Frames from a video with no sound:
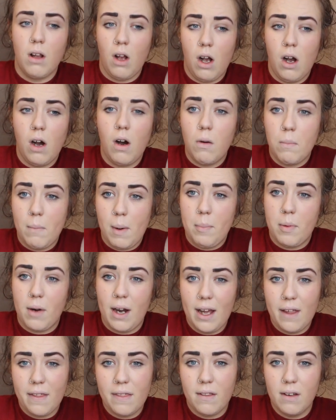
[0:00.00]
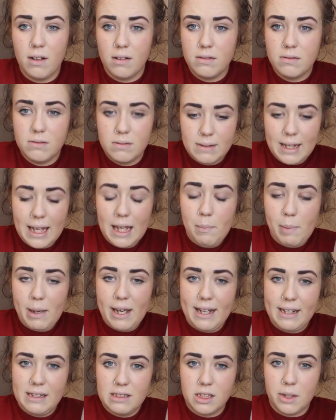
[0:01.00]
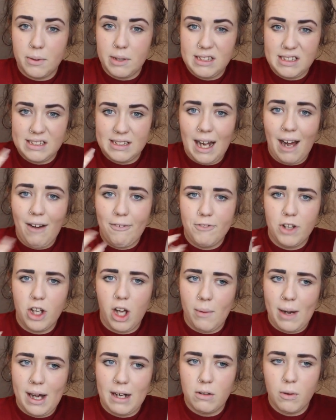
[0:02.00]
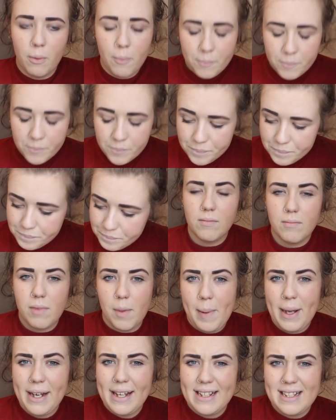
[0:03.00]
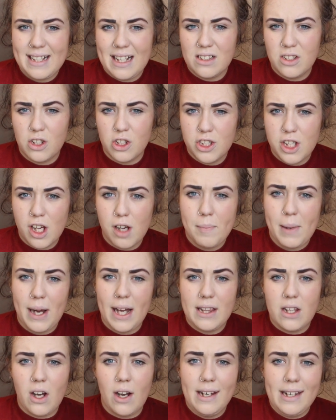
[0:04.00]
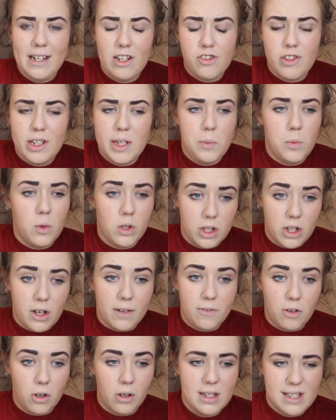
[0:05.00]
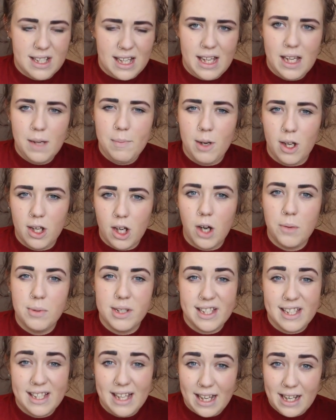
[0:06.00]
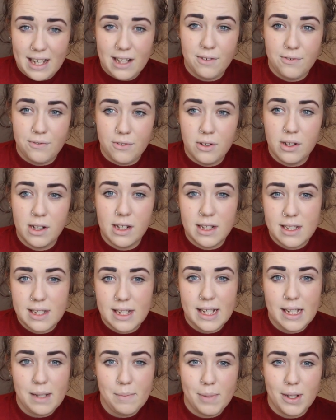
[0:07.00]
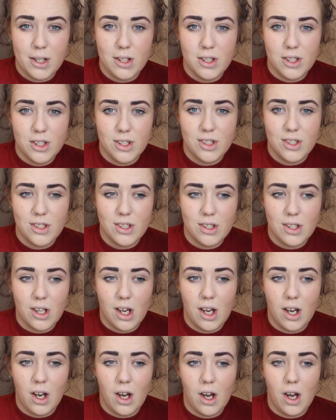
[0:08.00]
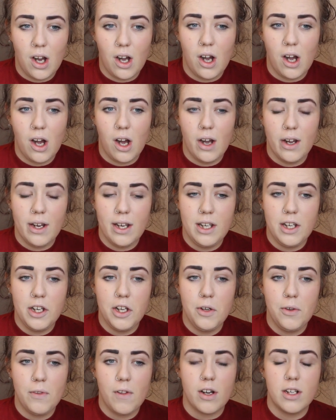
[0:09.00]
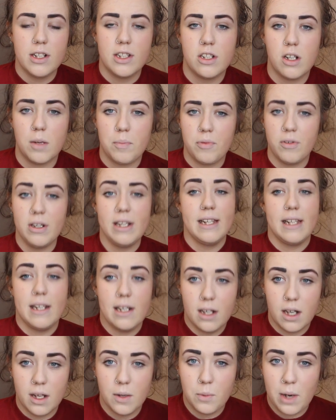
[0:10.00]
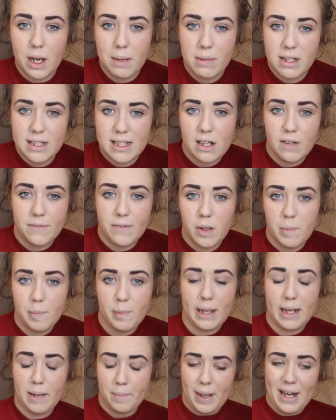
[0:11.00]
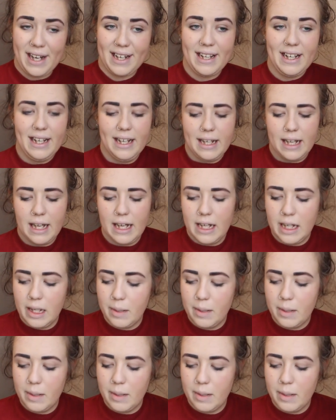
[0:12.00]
hold my breath and keep it in so I didn't have to go out. My panic attacks got so bad that I literally would not fall asleep. Like I was scared of falling asleep because I knew that I'd stop breathing and I'd wake myself up in a panic.